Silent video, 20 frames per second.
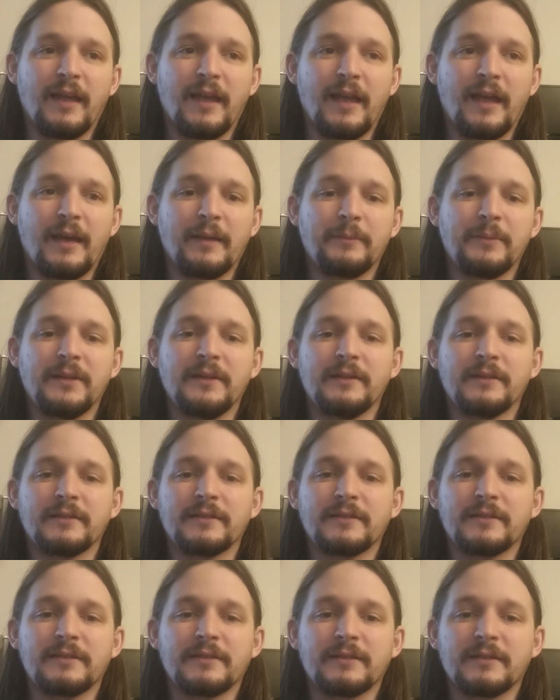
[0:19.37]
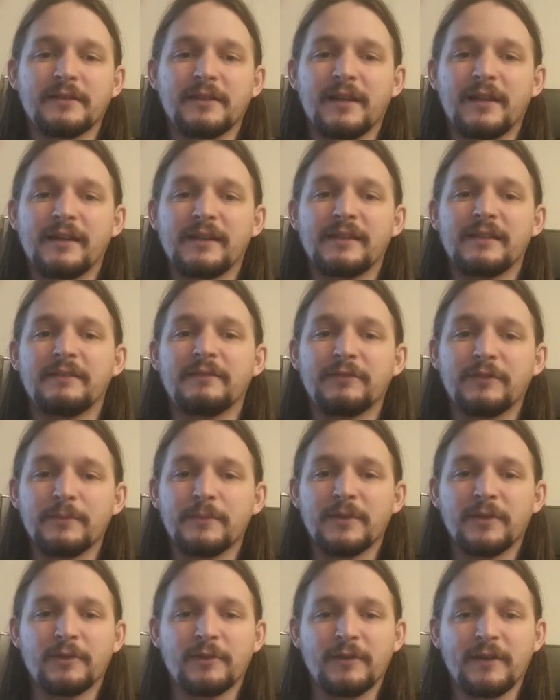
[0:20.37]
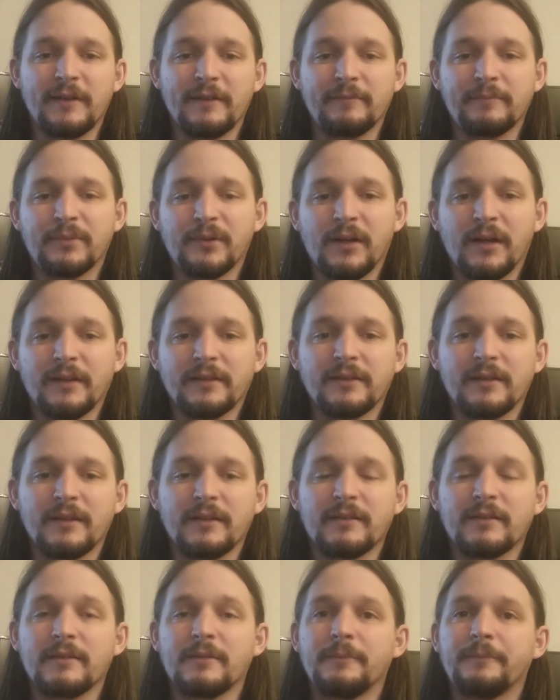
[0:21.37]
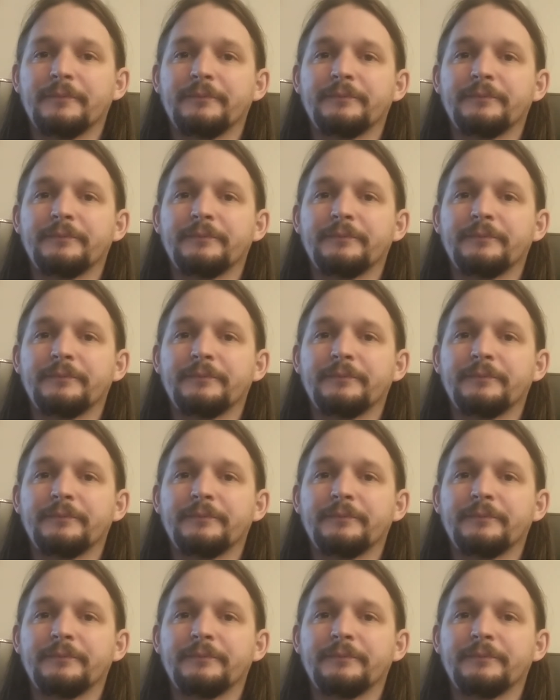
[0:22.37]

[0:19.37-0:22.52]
happiness that I get from the creative process.